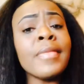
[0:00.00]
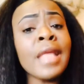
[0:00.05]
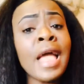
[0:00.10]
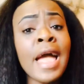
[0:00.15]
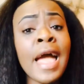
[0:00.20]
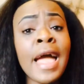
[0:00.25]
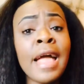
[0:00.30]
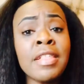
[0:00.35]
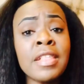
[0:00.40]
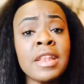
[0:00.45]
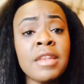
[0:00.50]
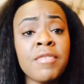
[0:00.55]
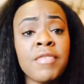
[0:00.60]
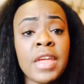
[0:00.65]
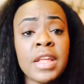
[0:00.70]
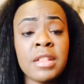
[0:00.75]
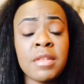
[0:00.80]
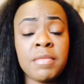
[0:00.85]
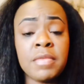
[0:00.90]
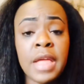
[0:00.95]
as an
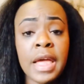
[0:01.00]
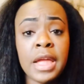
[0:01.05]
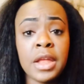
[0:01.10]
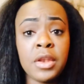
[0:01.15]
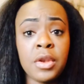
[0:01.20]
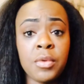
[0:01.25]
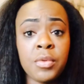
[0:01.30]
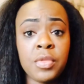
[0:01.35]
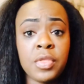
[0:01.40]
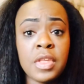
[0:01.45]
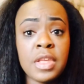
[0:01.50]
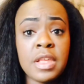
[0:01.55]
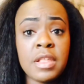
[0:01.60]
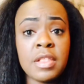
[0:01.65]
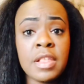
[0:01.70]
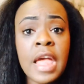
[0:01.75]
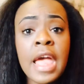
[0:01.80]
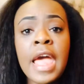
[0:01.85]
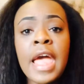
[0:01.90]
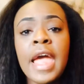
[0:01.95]
effective
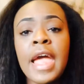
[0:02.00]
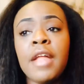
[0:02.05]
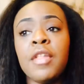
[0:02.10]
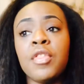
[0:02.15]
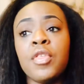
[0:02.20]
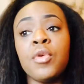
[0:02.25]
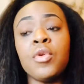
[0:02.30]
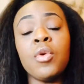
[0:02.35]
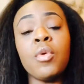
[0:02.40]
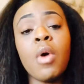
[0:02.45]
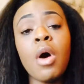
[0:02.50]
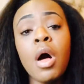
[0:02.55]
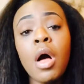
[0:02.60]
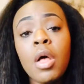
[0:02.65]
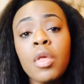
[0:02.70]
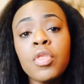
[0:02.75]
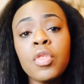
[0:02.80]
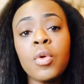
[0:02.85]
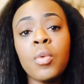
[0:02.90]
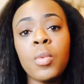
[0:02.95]
diagnosis. And so you
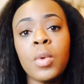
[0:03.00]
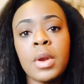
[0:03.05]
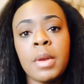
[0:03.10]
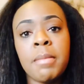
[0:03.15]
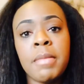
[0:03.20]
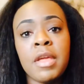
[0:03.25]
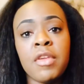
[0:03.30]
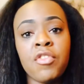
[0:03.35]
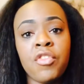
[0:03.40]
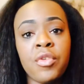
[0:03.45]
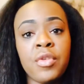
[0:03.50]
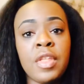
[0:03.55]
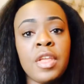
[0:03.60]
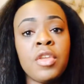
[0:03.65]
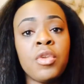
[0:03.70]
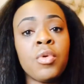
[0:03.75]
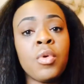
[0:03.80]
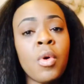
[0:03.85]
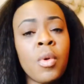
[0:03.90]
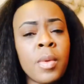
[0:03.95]
also want to make sure
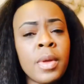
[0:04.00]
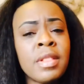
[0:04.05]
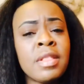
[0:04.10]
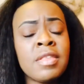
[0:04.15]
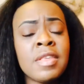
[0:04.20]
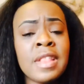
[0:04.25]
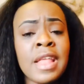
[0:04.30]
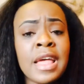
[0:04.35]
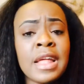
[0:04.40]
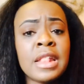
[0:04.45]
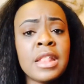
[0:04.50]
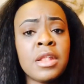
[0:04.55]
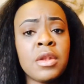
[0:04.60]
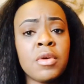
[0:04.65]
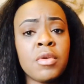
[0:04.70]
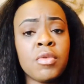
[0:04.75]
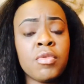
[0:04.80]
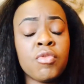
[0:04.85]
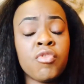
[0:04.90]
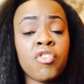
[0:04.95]
that you go into that
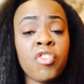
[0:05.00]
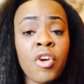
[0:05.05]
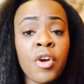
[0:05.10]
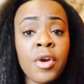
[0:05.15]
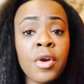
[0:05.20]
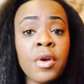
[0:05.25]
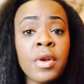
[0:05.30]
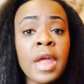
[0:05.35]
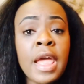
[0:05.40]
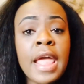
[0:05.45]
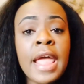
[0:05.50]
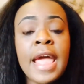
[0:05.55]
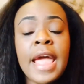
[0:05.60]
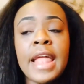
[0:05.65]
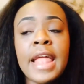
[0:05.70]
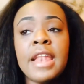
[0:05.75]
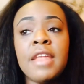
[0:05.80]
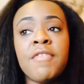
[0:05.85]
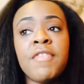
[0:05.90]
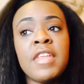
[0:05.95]
clinical chart,
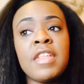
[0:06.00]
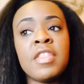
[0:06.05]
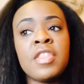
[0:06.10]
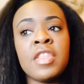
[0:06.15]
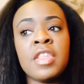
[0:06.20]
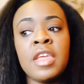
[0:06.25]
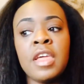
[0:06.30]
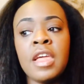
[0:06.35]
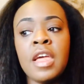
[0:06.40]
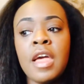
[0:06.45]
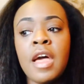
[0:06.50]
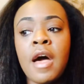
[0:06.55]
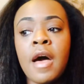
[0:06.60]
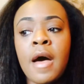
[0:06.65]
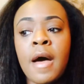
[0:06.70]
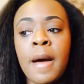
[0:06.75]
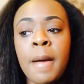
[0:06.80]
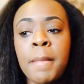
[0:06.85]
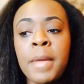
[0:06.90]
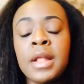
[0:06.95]
and if it's
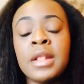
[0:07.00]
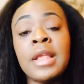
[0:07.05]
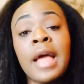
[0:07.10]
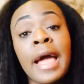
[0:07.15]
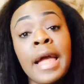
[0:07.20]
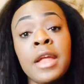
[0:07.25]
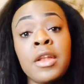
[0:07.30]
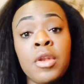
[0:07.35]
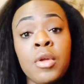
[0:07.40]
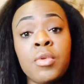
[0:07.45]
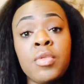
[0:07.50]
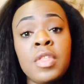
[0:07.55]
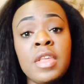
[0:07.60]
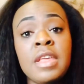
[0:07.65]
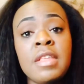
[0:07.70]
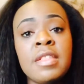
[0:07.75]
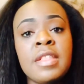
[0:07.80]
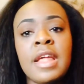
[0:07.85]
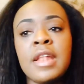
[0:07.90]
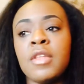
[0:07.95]
a
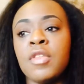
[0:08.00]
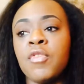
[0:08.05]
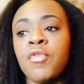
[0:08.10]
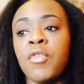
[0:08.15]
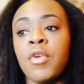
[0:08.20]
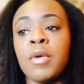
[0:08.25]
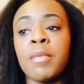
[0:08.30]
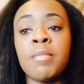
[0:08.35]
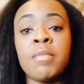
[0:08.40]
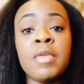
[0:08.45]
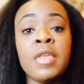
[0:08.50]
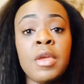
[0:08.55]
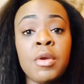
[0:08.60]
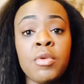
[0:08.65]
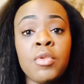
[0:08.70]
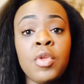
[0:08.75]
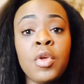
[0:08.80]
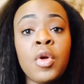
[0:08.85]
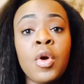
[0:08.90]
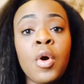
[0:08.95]
diagnosis that is from
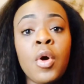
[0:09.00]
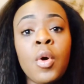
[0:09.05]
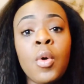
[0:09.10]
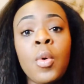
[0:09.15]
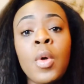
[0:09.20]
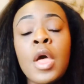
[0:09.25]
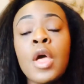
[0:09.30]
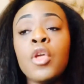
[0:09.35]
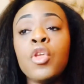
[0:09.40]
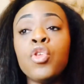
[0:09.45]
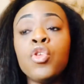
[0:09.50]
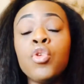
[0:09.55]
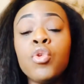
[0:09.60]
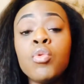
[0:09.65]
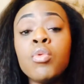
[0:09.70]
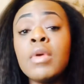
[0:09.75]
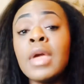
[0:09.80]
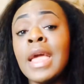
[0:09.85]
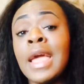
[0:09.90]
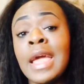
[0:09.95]
years ago,
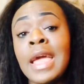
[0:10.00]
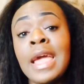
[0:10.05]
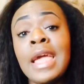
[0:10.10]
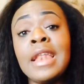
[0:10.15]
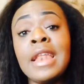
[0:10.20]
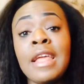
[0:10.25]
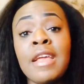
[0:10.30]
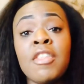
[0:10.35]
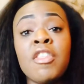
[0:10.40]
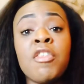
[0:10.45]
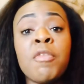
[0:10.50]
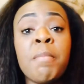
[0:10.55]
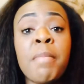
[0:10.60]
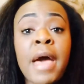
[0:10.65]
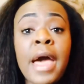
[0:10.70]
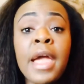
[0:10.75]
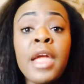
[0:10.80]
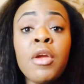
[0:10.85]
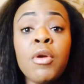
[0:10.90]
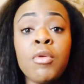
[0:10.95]
you can
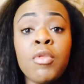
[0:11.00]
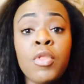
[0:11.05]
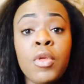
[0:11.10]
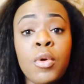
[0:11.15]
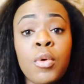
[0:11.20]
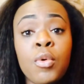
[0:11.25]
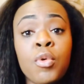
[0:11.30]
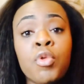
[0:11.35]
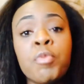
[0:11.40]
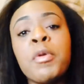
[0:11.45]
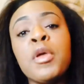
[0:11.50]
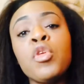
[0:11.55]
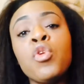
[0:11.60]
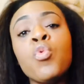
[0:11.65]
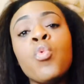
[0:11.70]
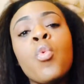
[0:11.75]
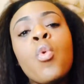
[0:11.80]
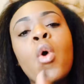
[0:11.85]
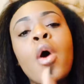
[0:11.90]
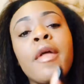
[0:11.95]
expire those, but you
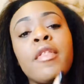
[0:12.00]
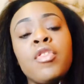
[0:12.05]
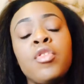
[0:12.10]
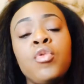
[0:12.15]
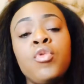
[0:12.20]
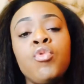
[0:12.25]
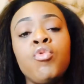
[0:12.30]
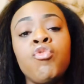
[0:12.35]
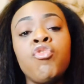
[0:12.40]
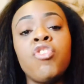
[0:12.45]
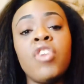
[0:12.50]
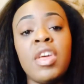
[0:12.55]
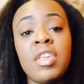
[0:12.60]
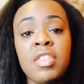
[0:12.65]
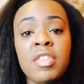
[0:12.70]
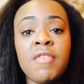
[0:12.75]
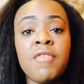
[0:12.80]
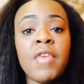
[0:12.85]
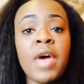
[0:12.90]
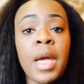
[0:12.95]
want to
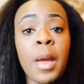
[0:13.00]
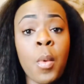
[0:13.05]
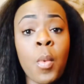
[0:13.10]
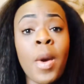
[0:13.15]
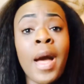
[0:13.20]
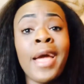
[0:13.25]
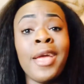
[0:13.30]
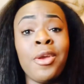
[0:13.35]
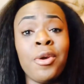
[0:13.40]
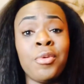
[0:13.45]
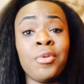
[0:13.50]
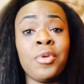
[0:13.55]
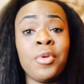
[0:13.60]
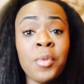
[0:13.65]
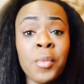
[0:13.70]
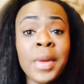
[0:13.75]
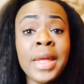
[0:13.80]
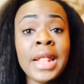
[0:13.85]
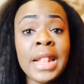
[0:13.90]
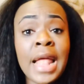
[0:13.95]
justify why you're
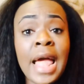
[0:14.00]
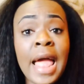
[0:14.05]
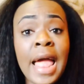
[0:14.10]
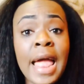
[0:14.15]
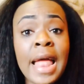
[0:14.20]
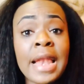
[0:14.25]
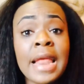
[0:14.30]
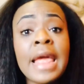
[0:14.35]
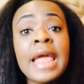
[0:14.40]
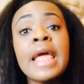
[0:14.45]
doing that